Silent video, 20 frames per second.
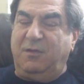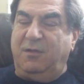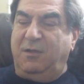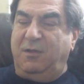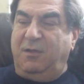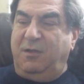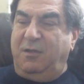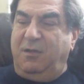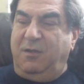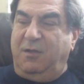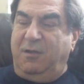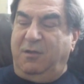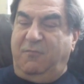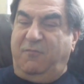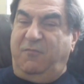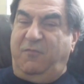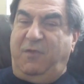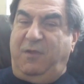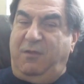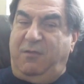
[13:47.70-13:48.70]
uh,
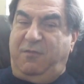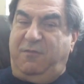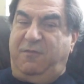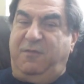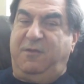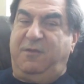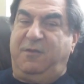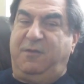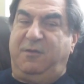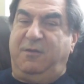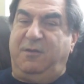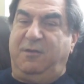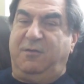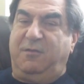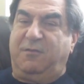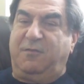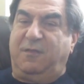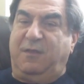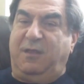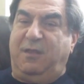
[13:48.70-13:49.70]
very serious
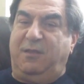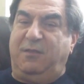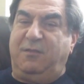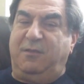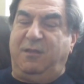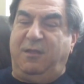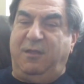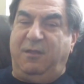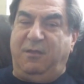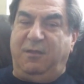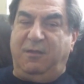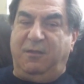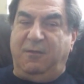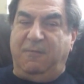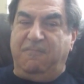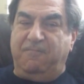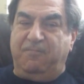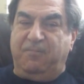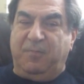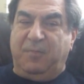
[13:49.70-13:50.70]
and they,
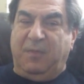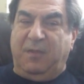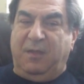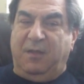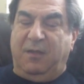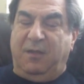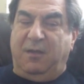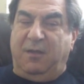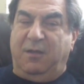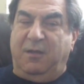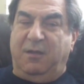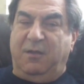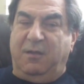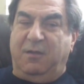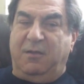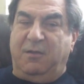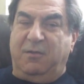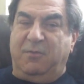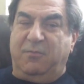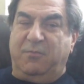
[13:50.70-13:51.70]
uh,
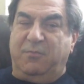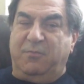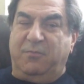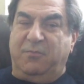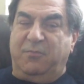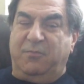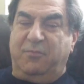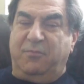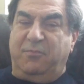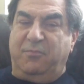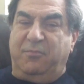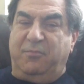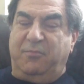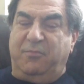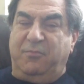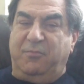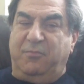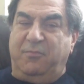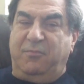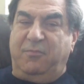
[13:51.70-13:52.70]

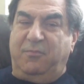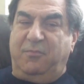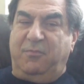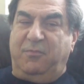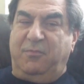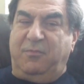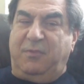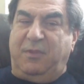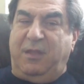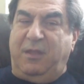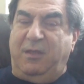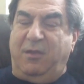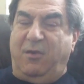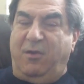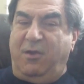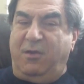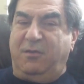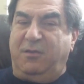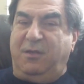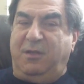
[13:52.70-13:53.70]
they
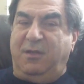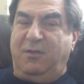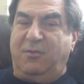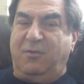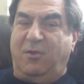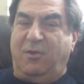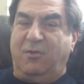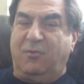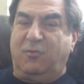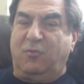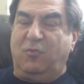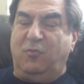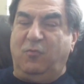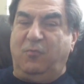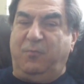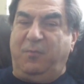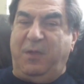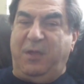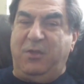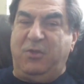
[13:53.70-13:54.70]
hardly talk to
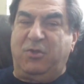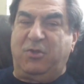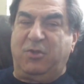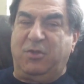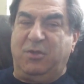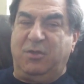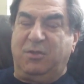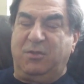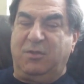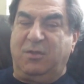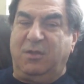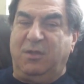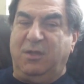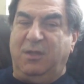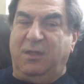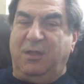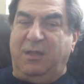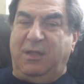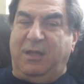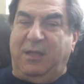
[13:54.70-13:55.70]
patient
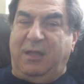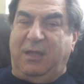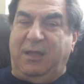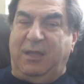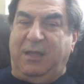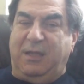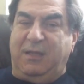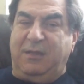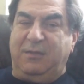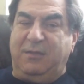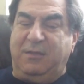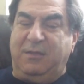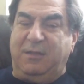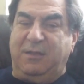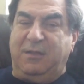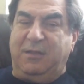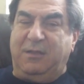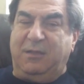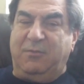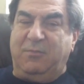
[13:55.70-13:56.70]
and,
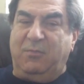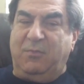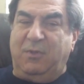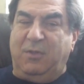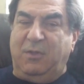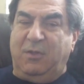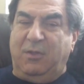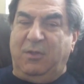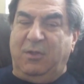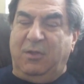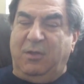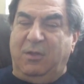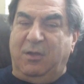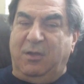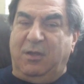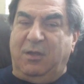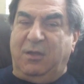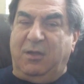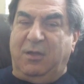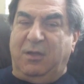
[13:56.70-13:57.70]
uh,
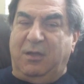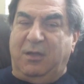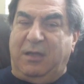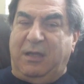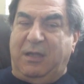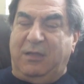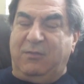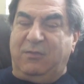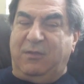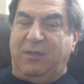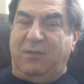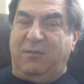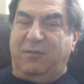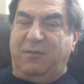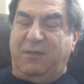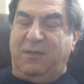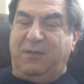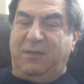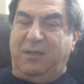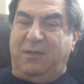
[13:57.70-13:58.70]
uh and they say
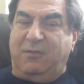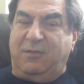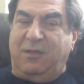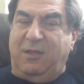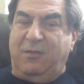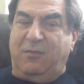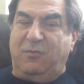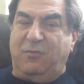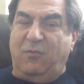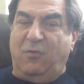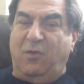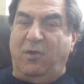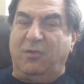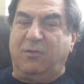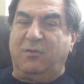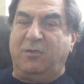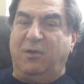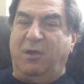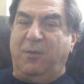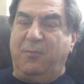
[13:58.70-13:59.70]
that there's no other
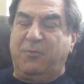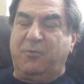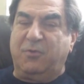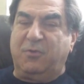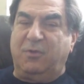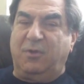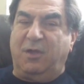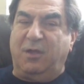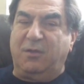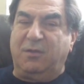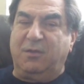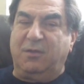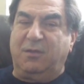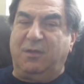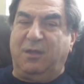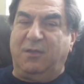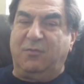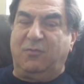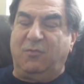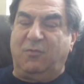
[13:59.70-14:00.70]
option other than
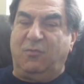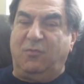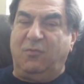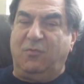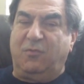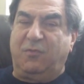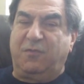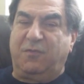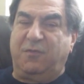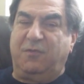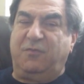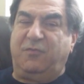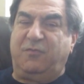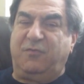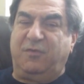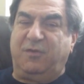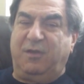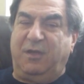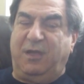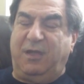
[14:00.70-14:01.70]
to do surgery
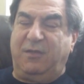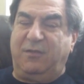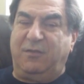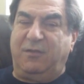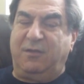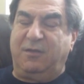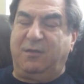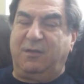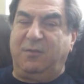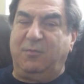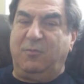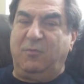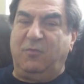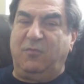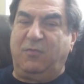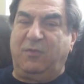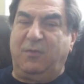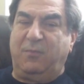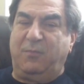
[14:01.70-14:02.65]
and they remove the body